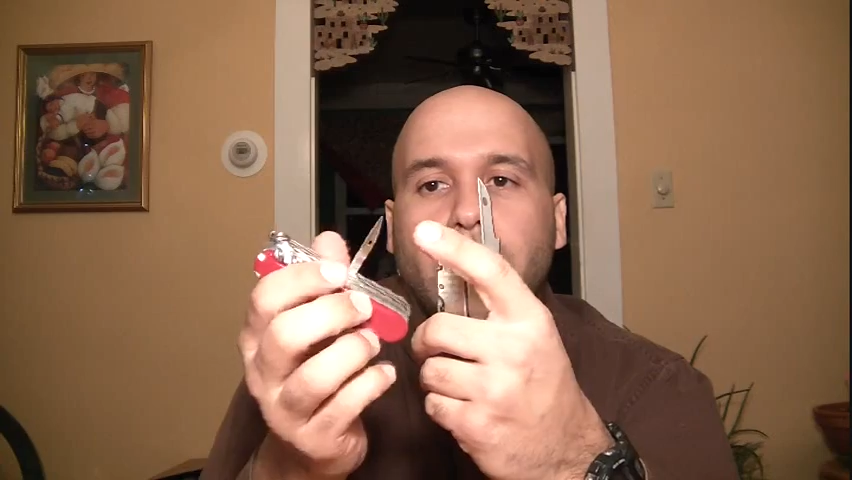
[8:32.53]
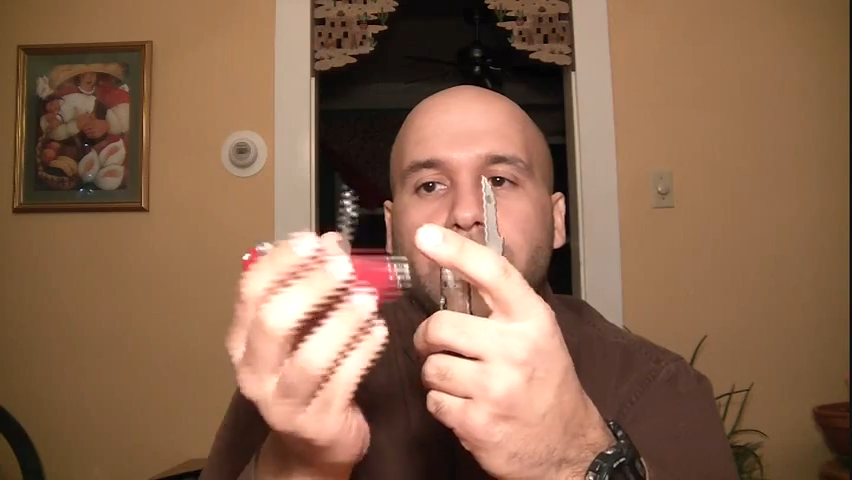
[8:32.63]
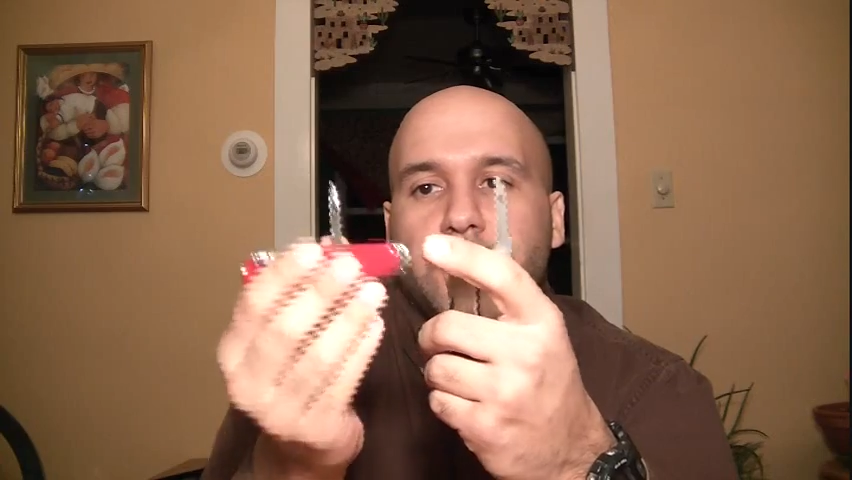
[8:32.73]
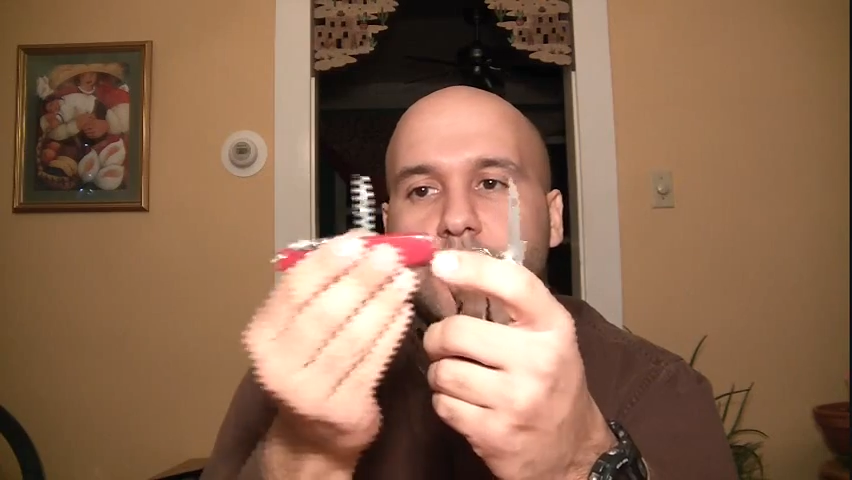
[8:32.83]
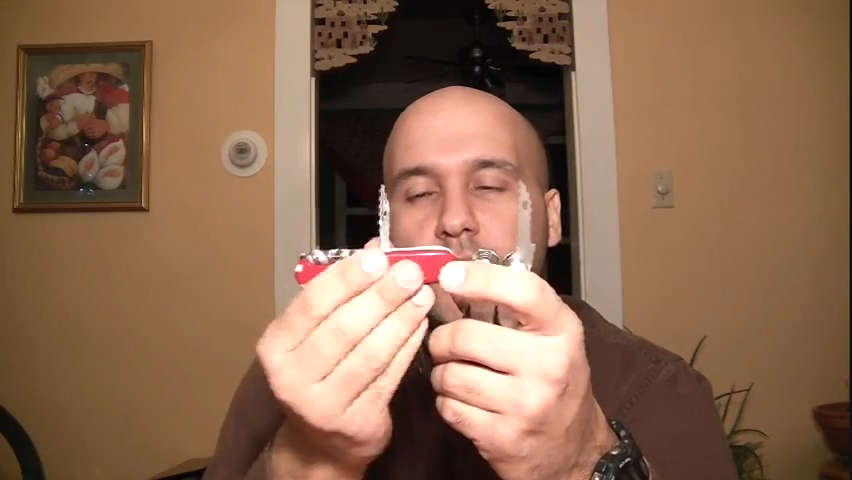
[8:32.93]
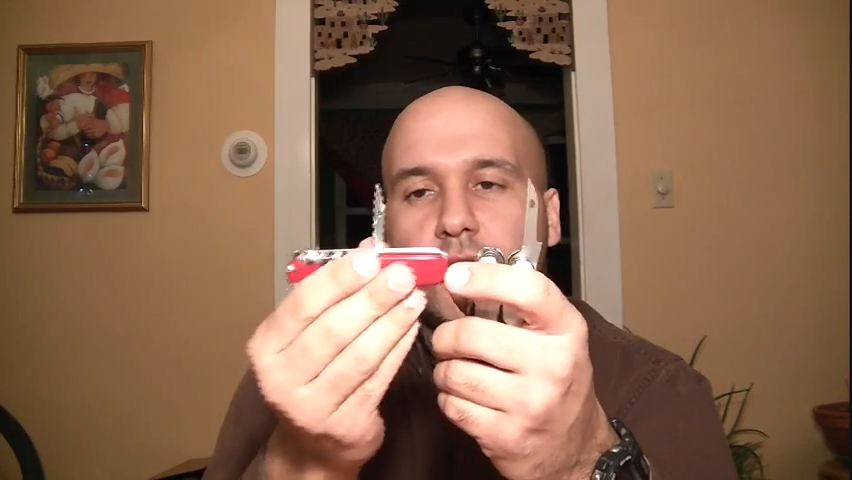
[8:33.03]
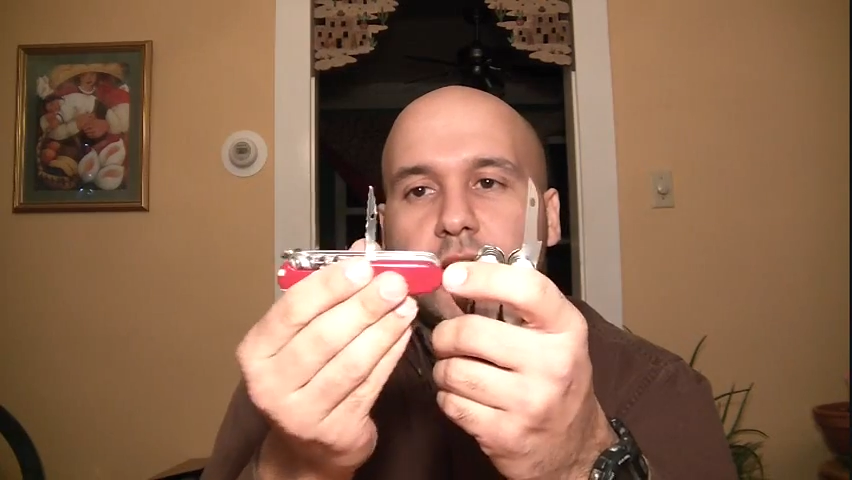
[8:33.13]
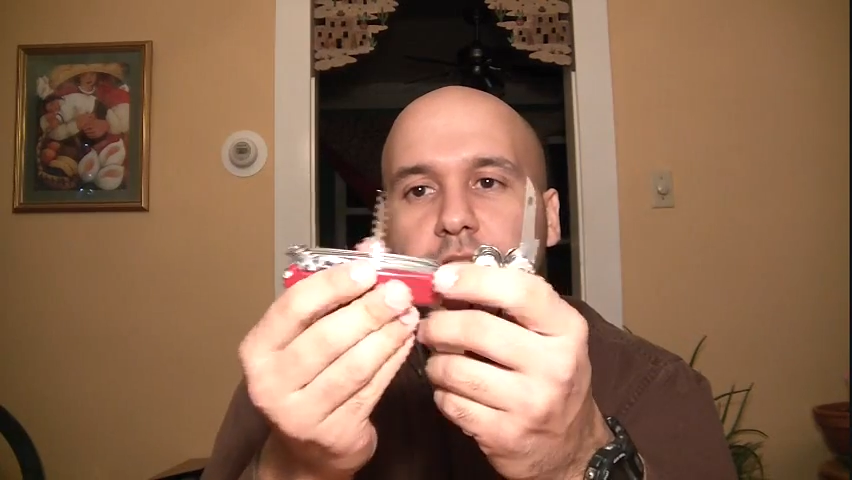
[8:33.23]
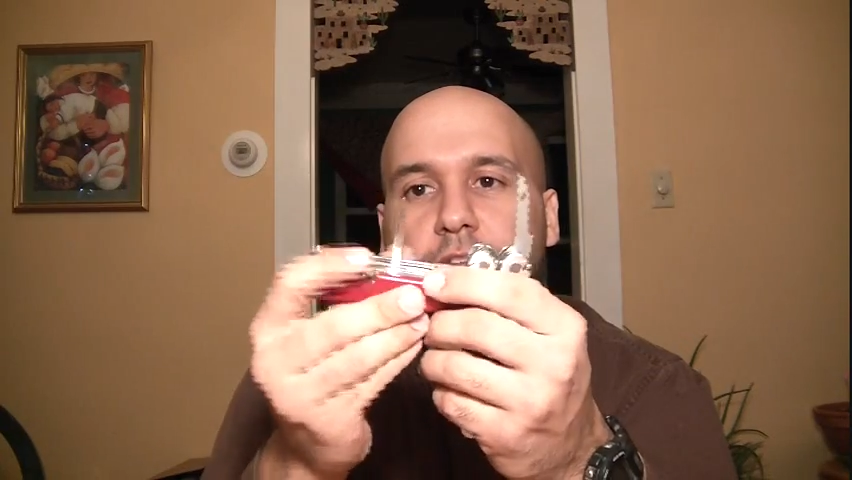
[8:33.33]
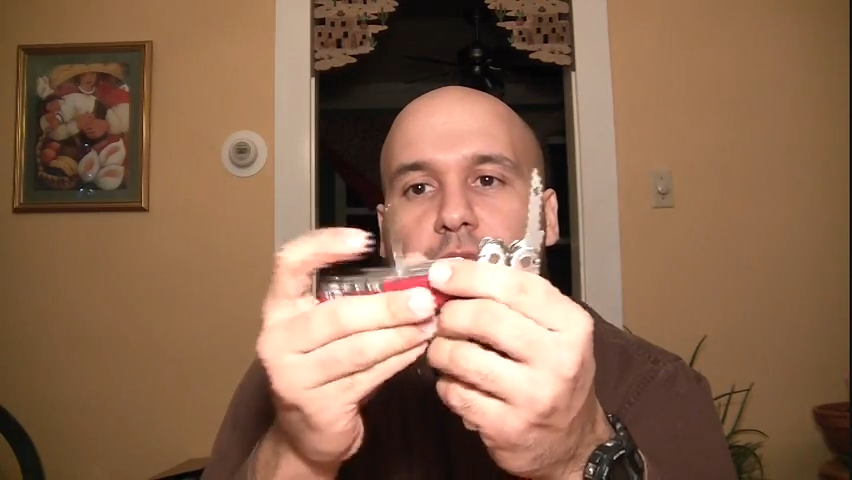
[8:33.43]
I think I
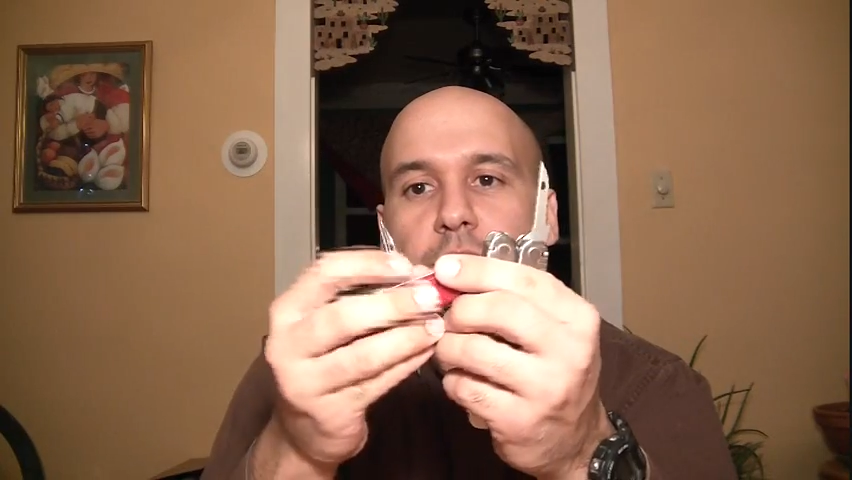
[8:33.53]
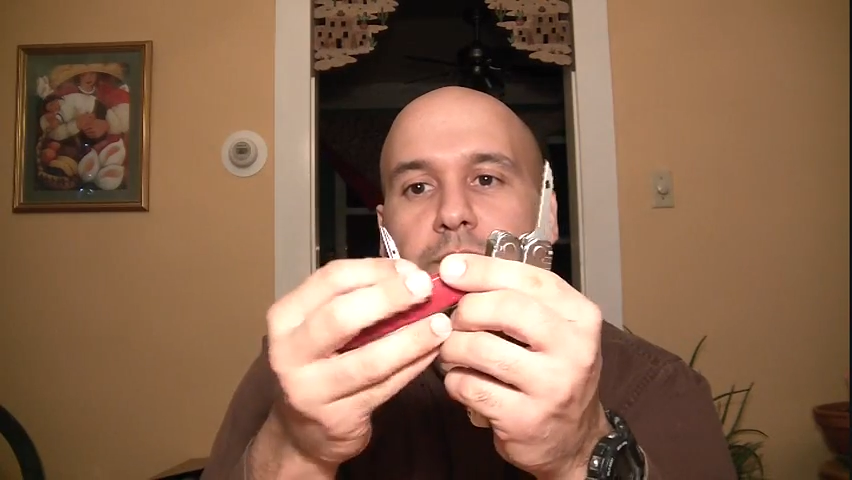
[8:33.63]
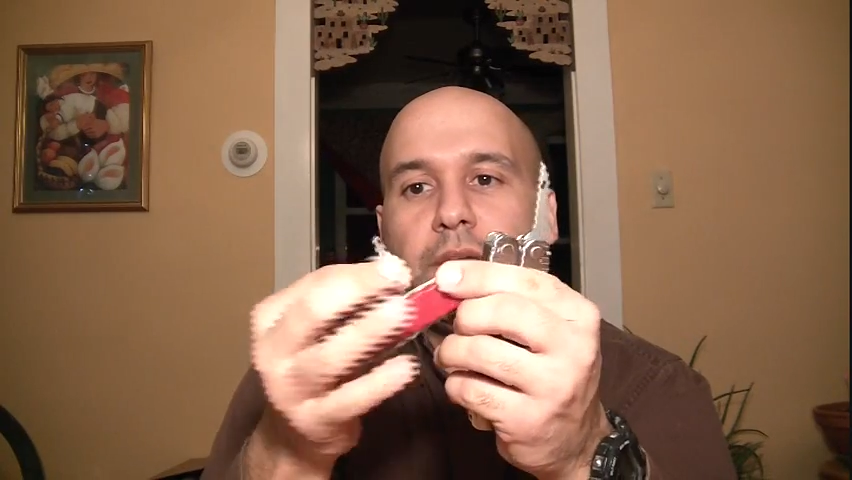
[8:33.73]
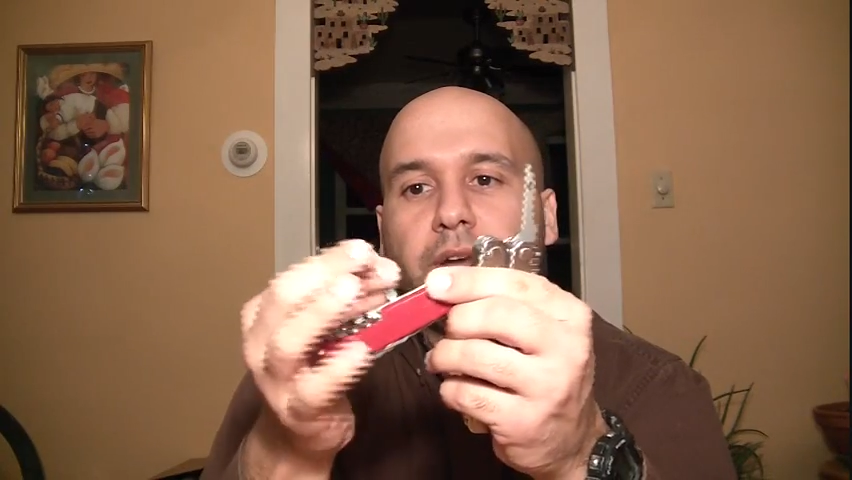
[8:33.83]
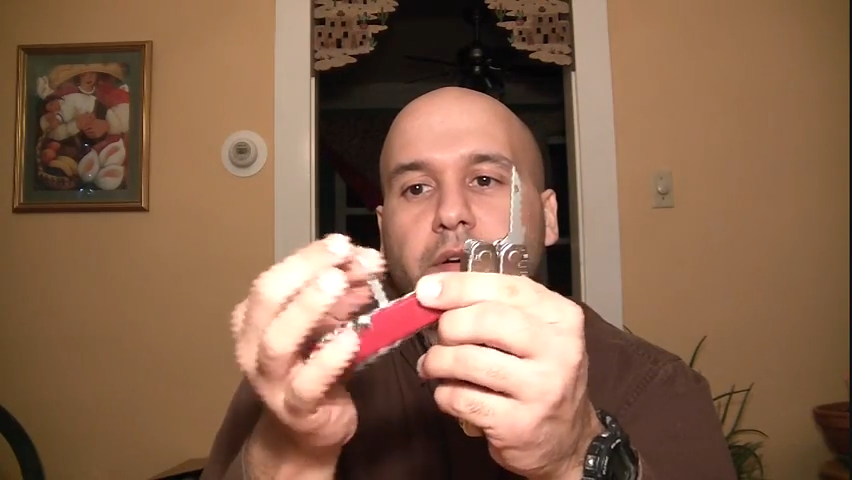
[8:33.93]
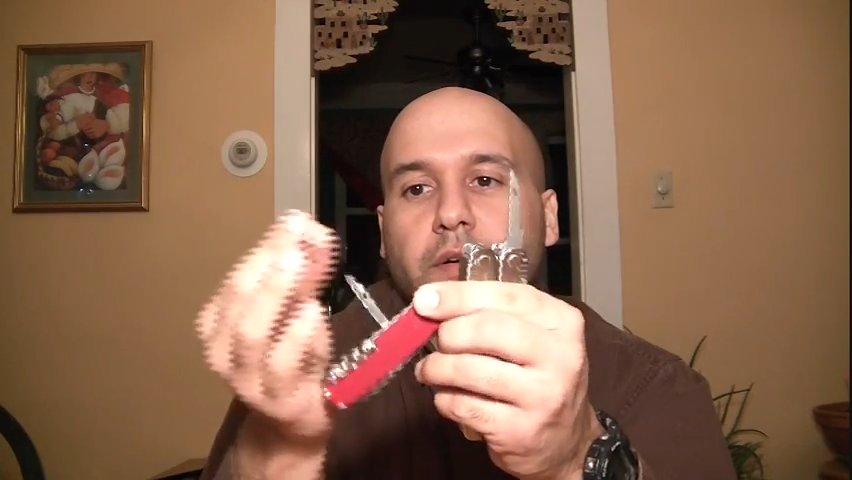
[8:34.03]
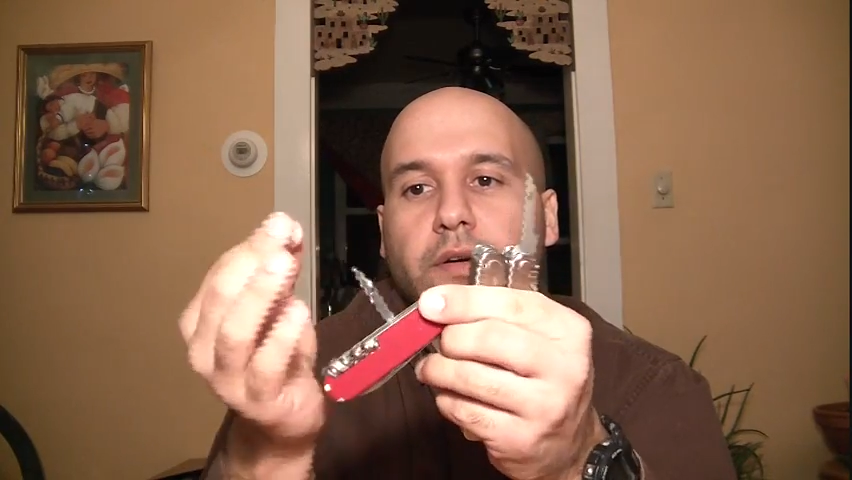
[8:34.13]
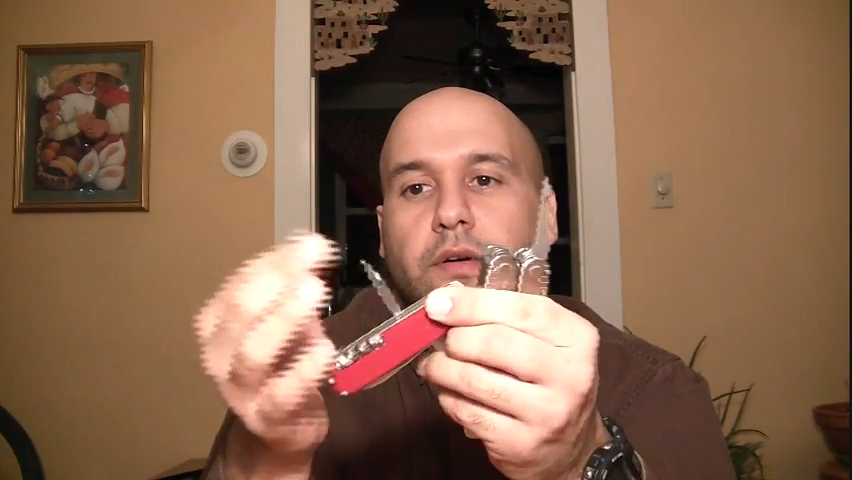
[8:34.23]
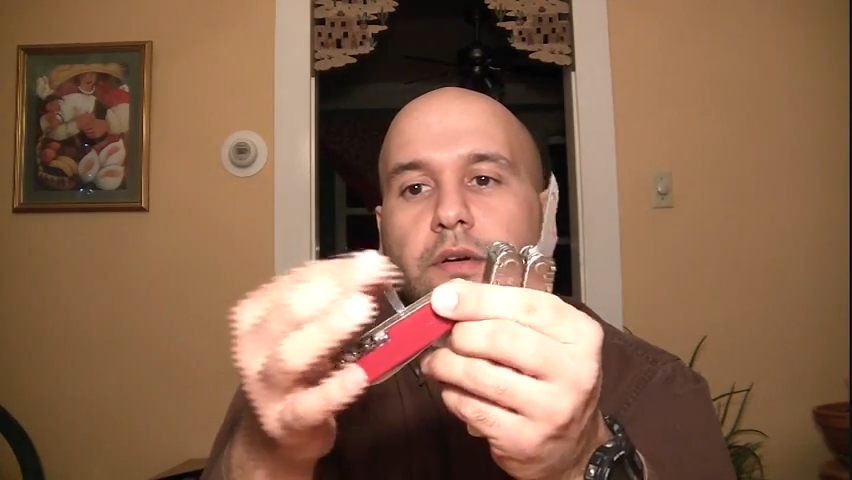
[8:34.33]
like this one better.